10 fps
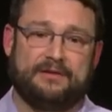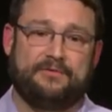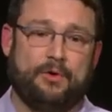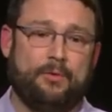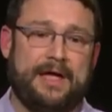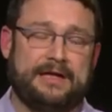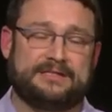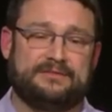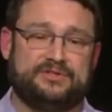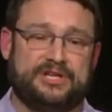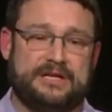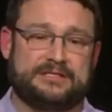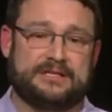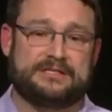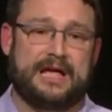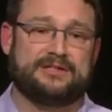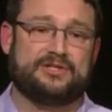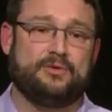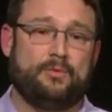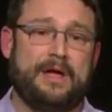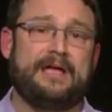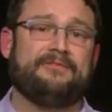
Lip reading: of the ways of Jesus as the way